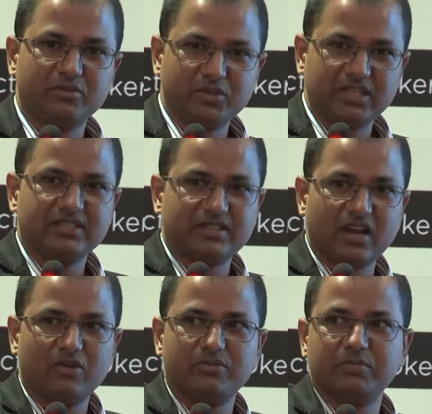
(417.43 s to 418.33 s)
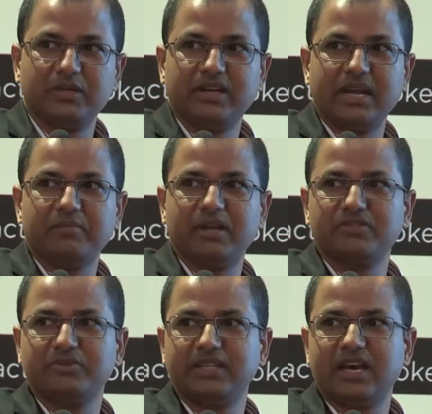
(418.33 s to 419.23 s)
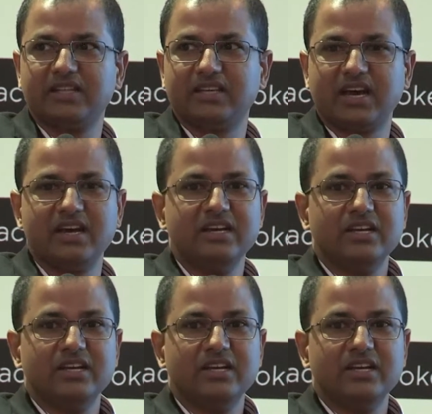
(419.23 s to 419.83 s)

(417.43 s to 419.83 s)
which has now been named as Vedanta.